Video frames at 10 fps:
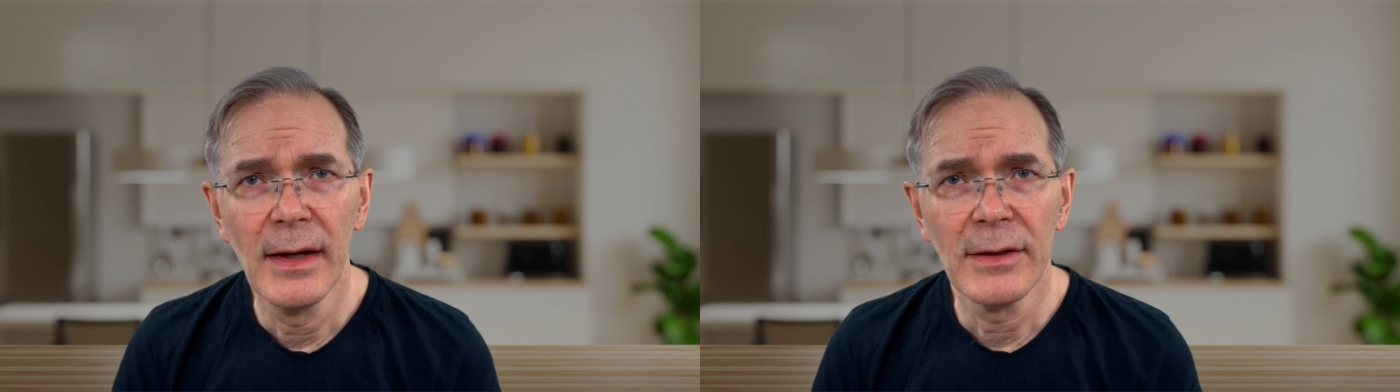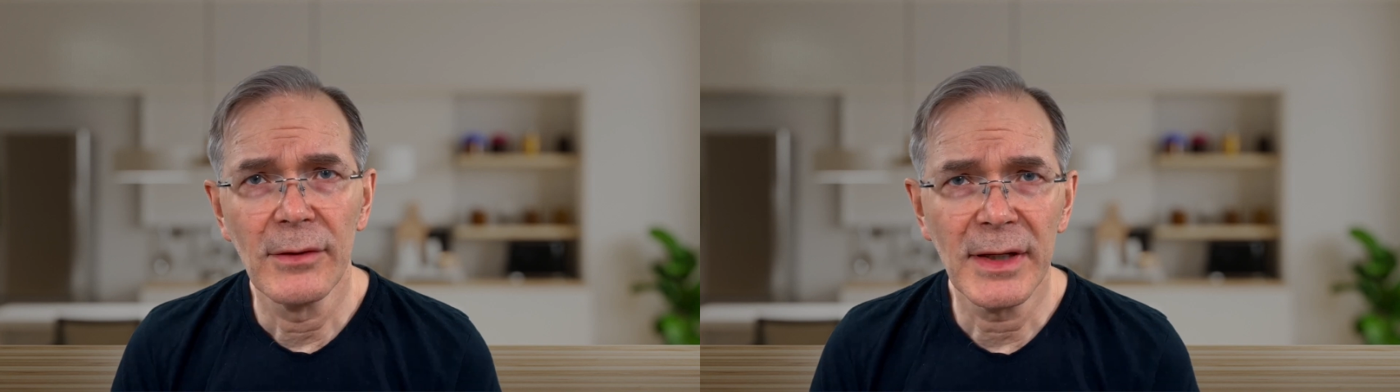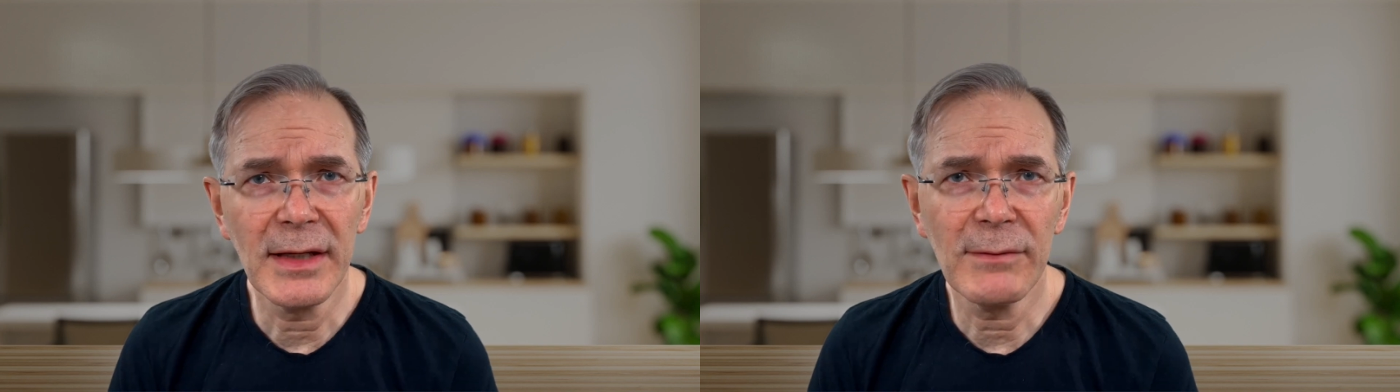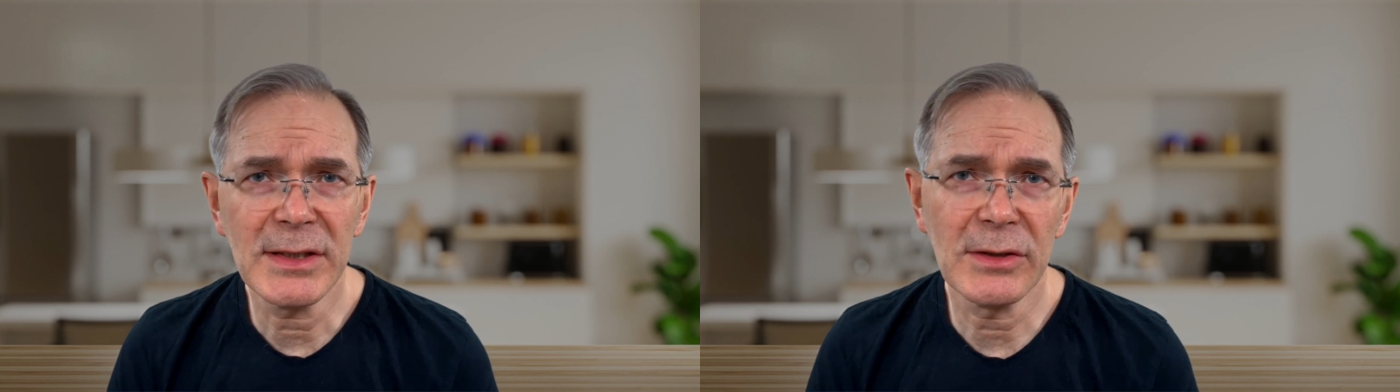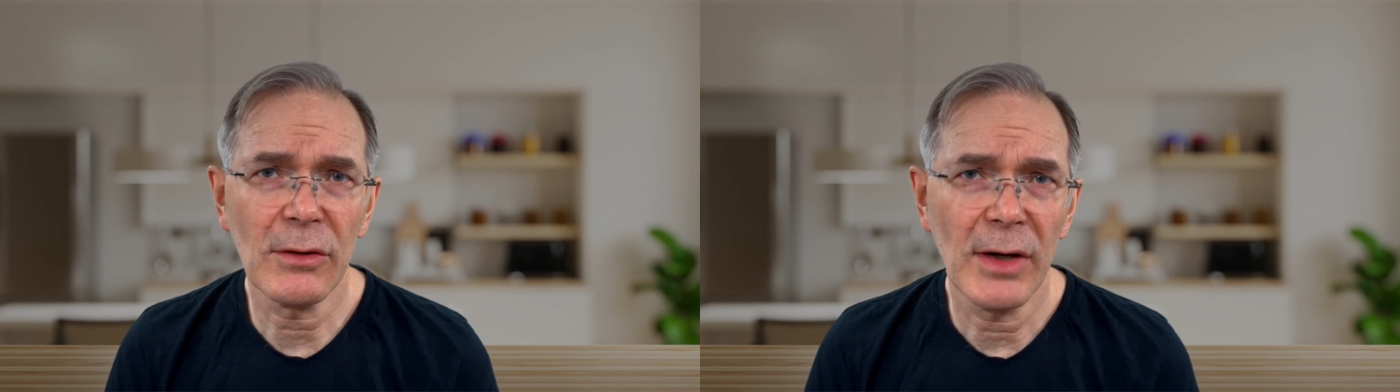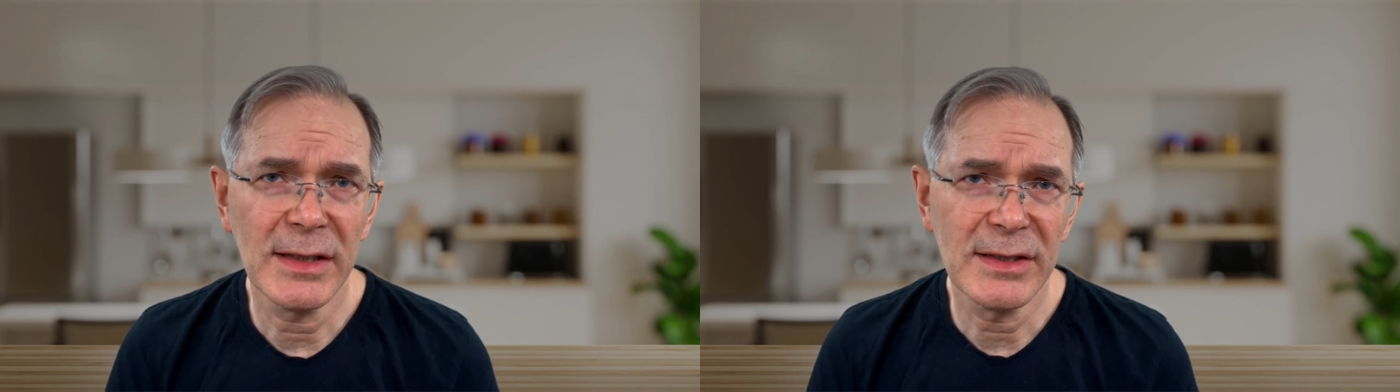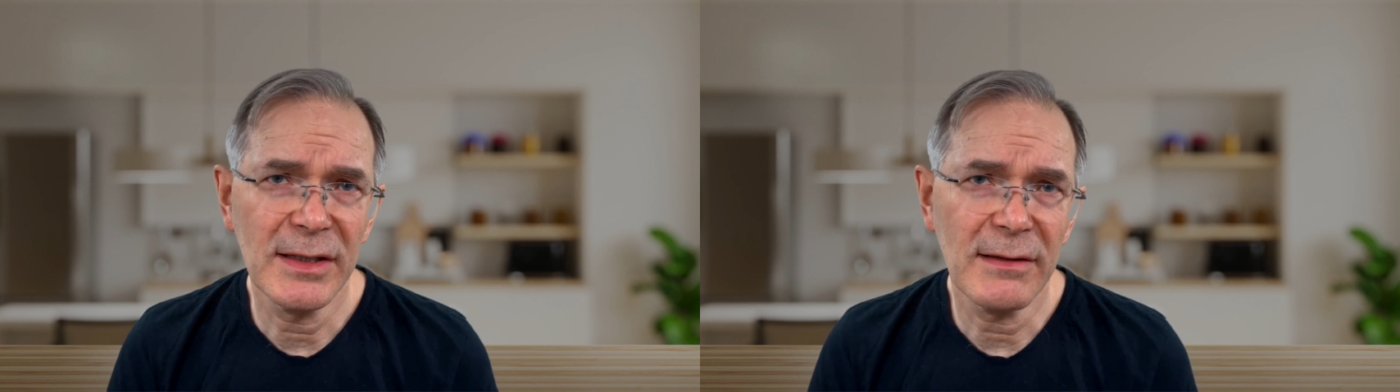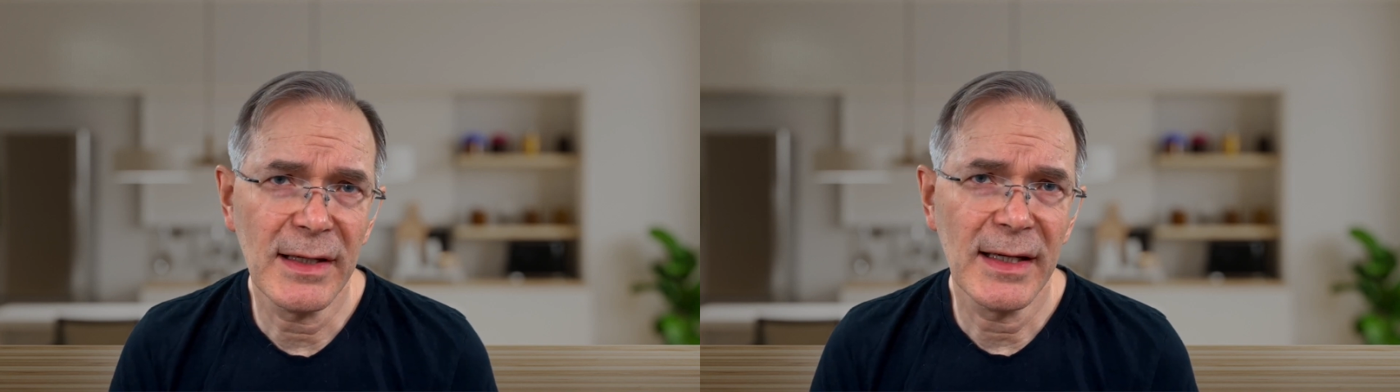The invest
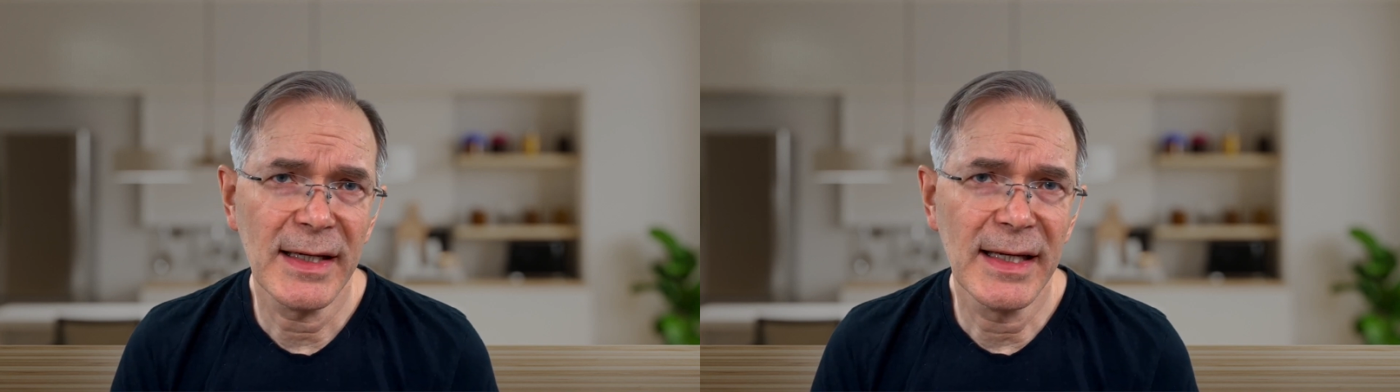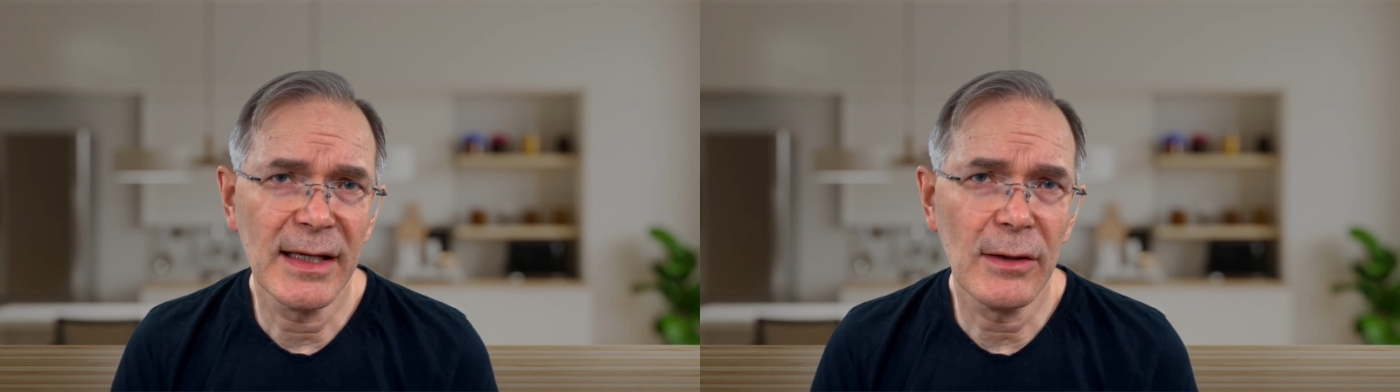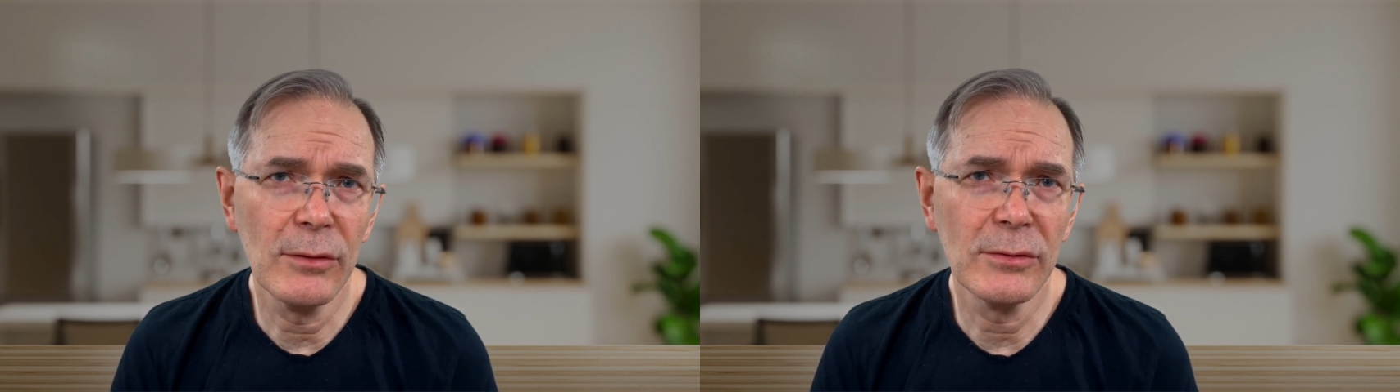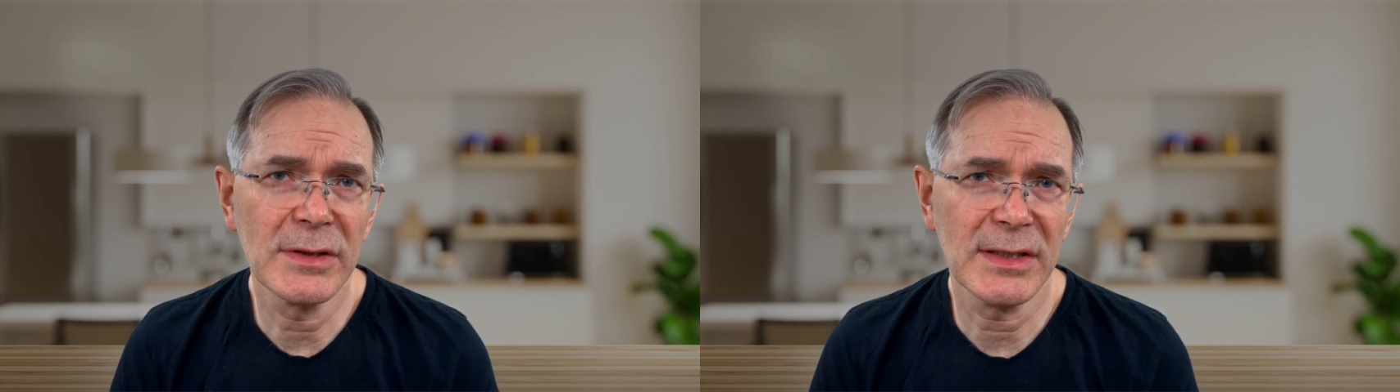criteria includes